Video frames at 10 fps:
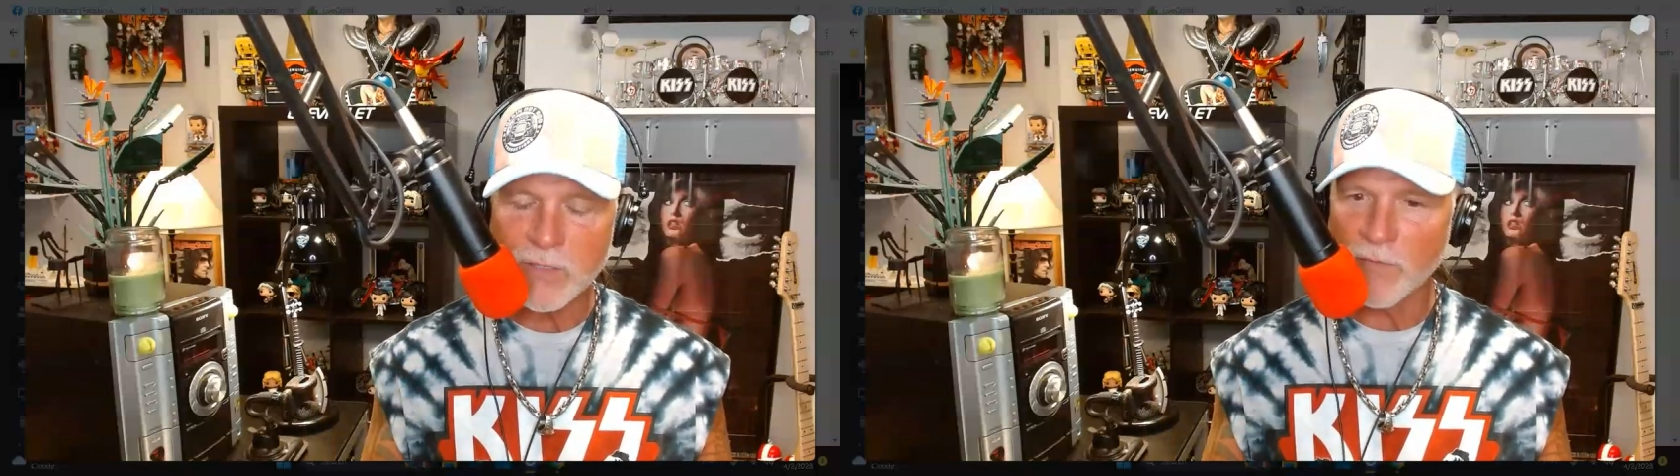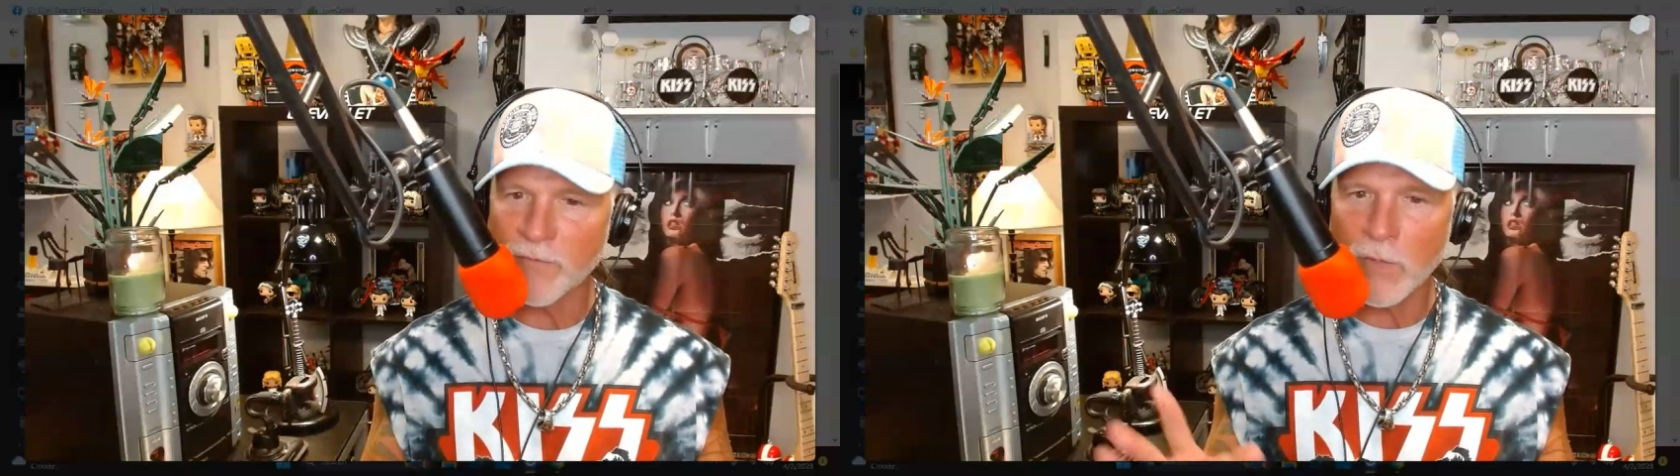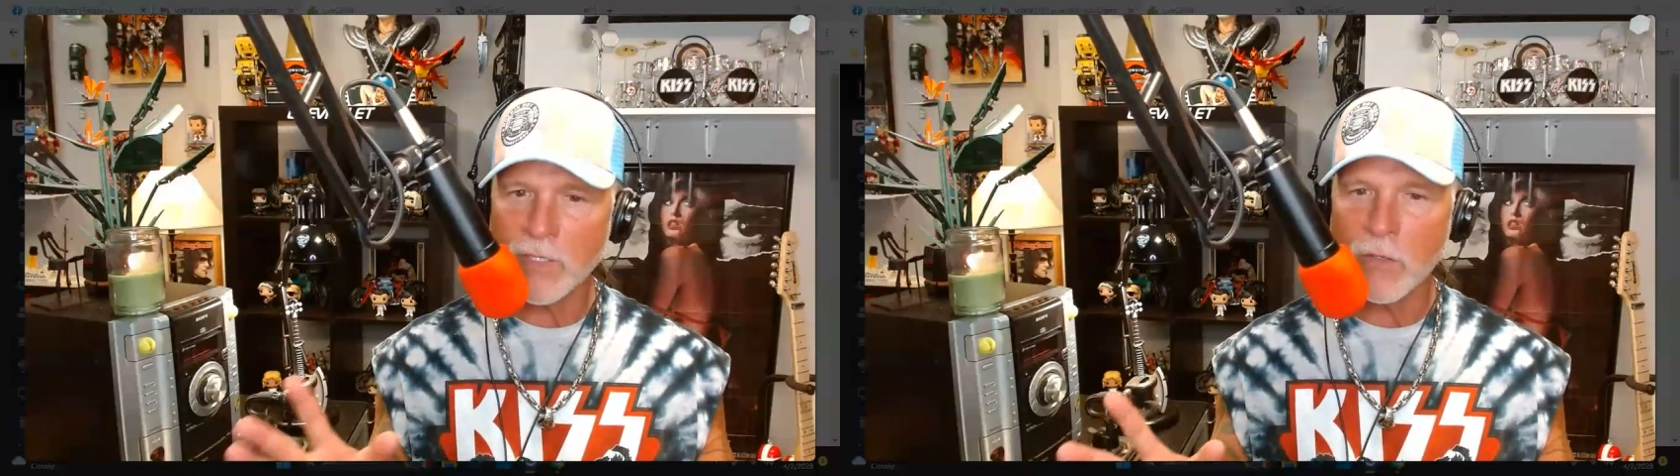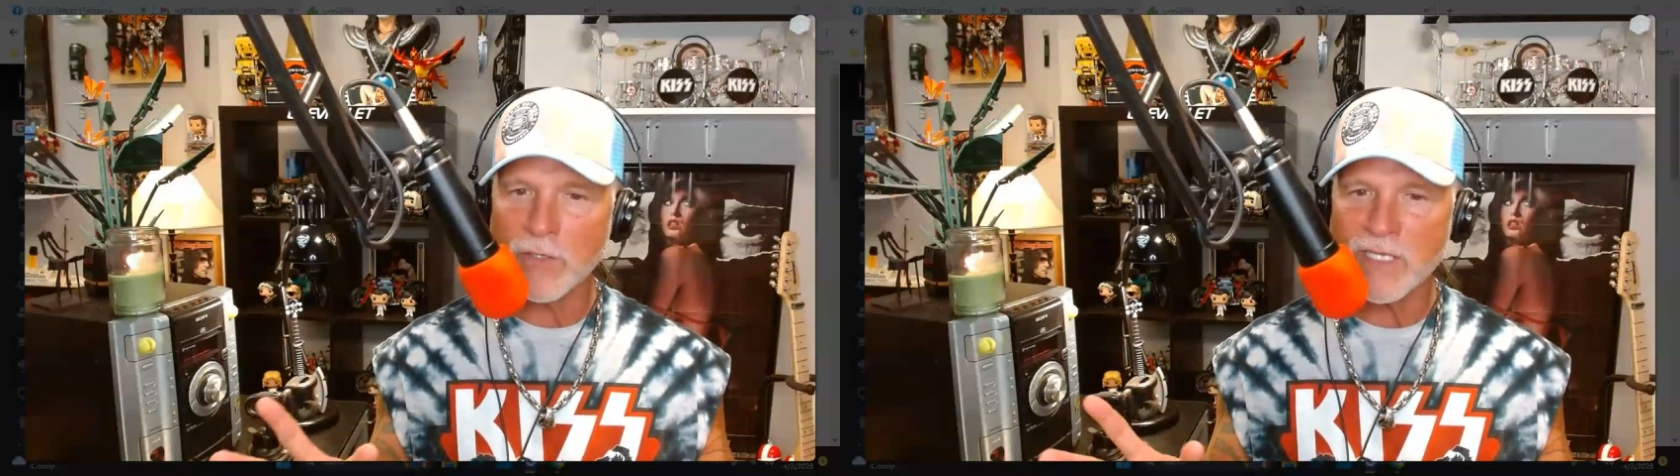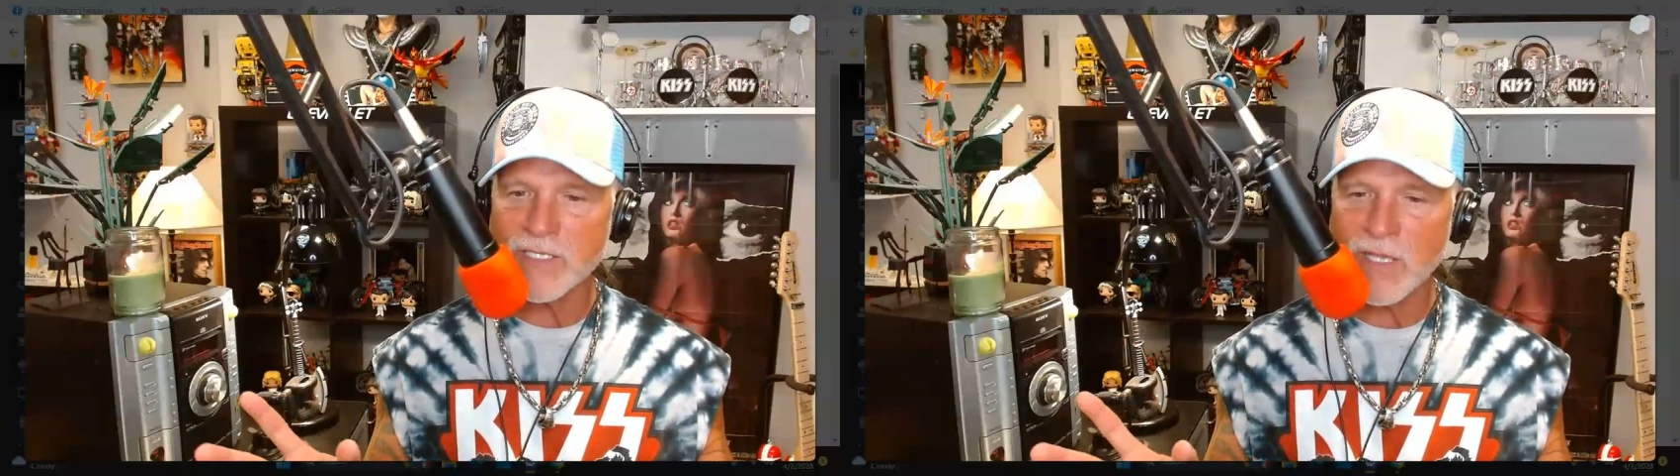And before you know it,
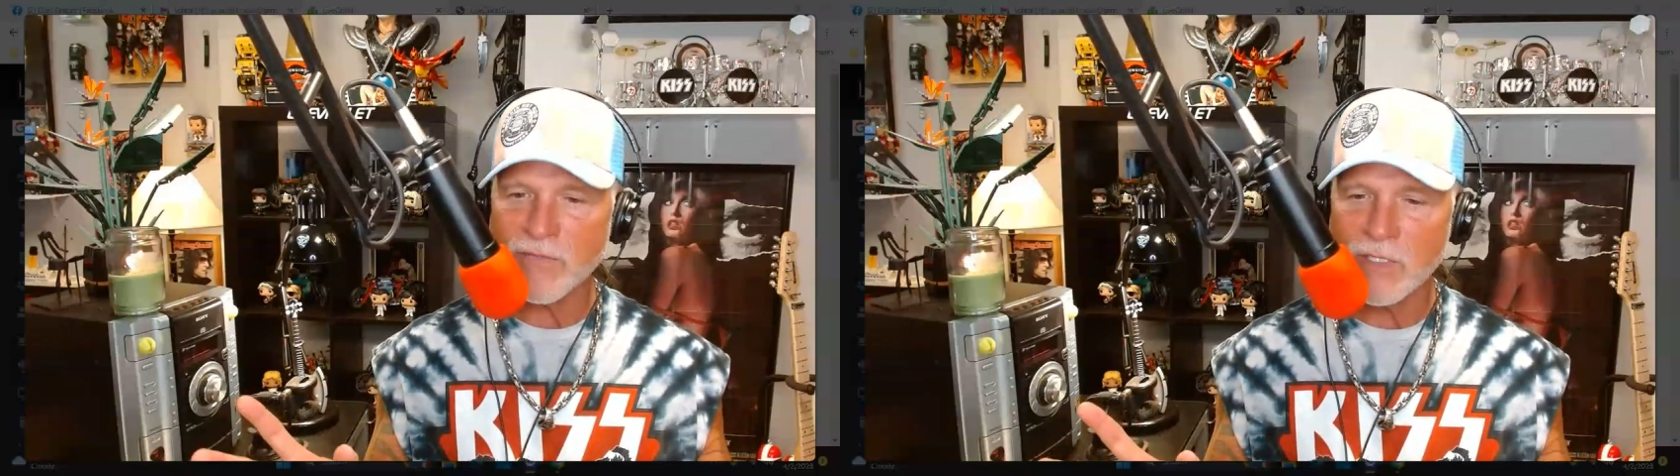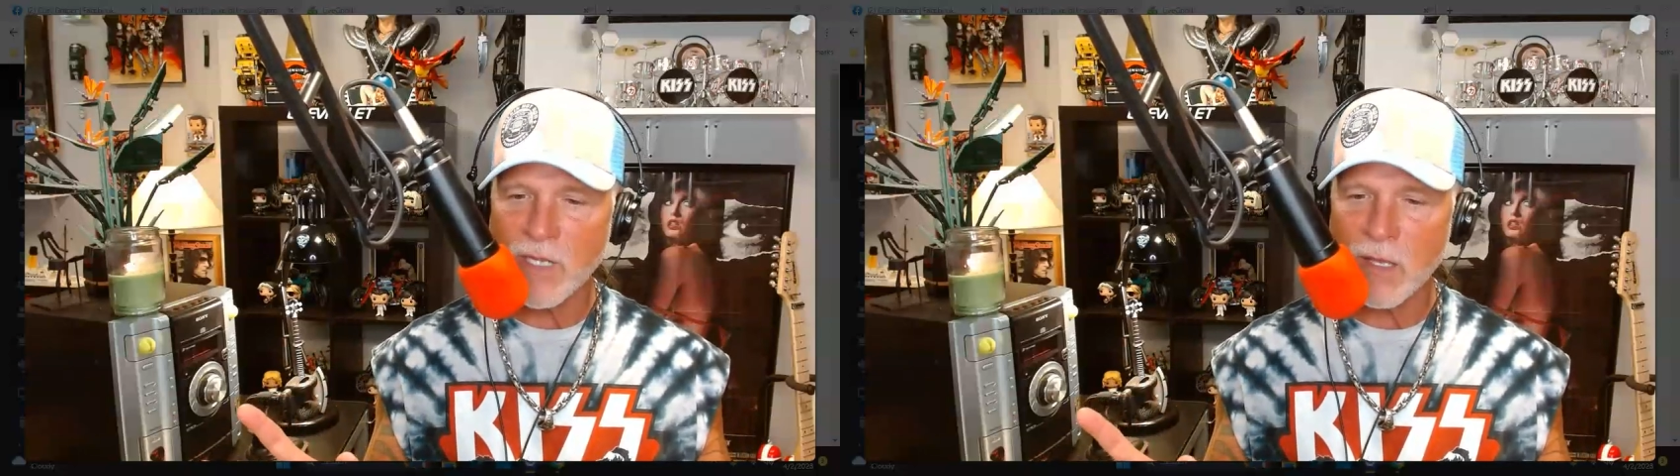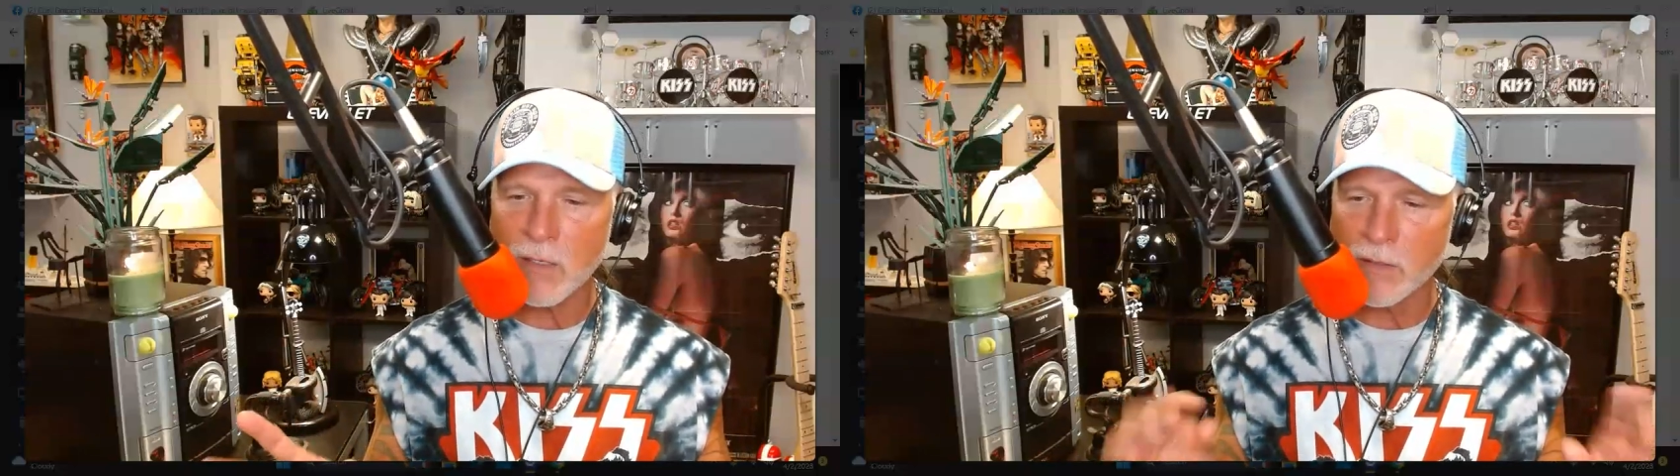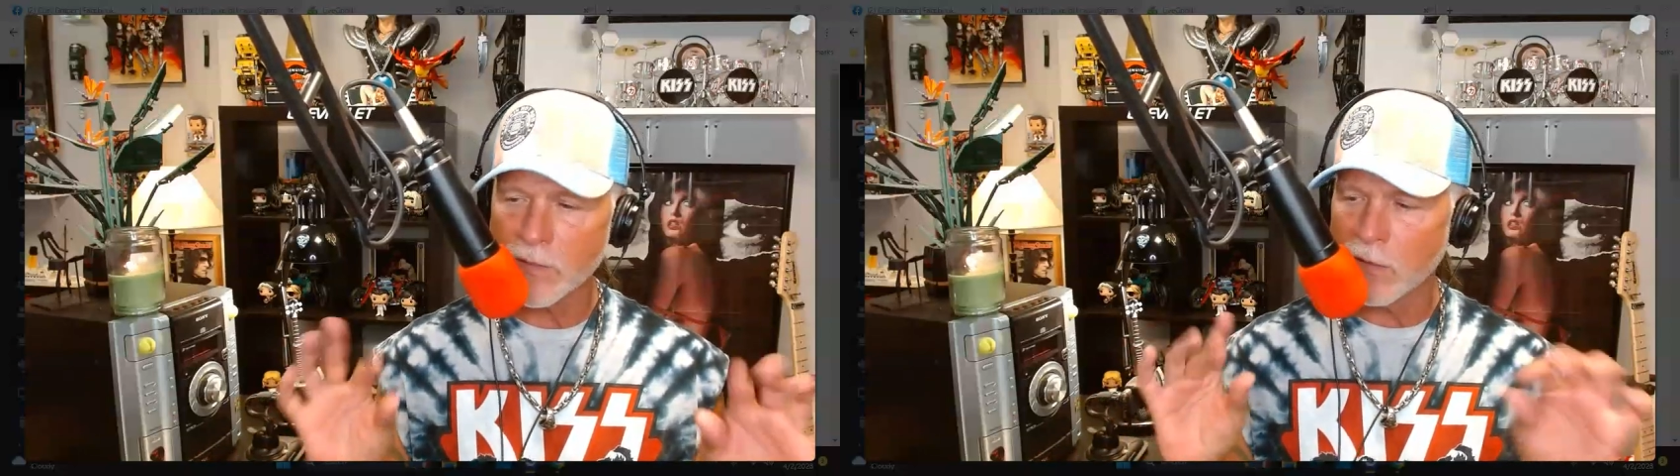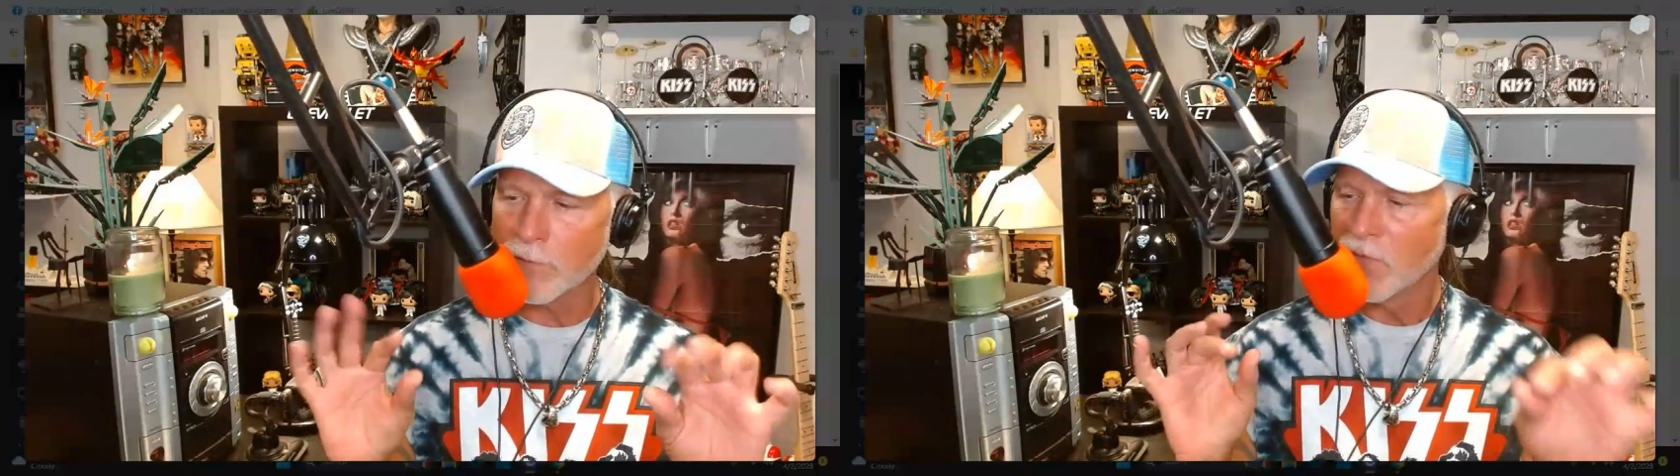that $7
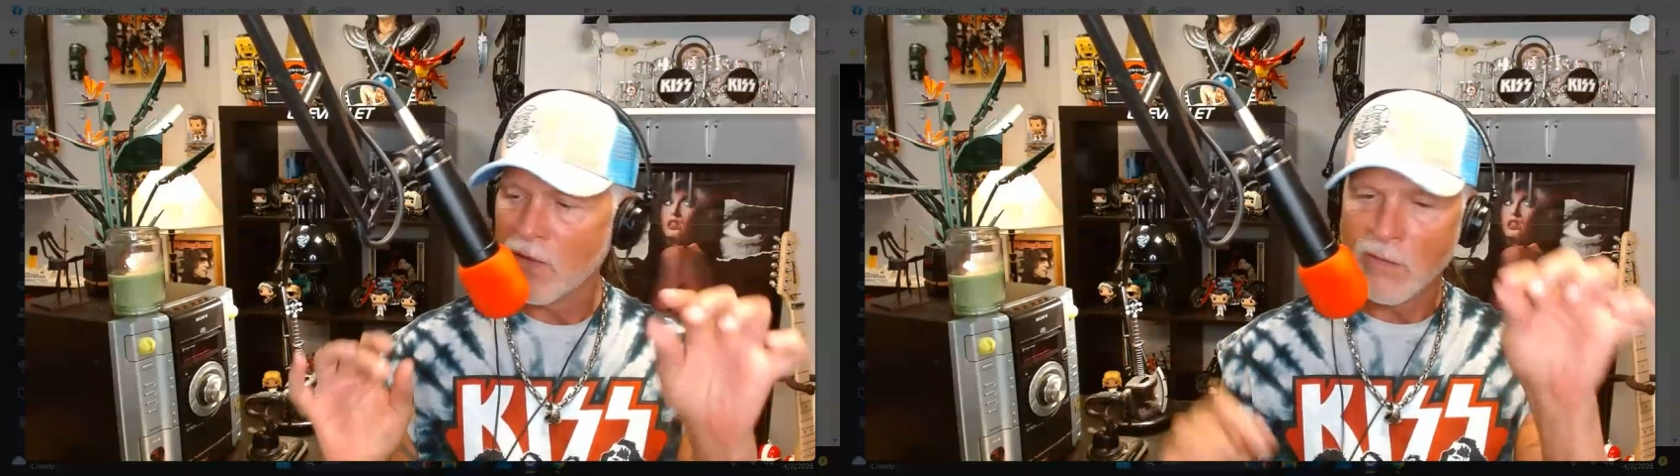little,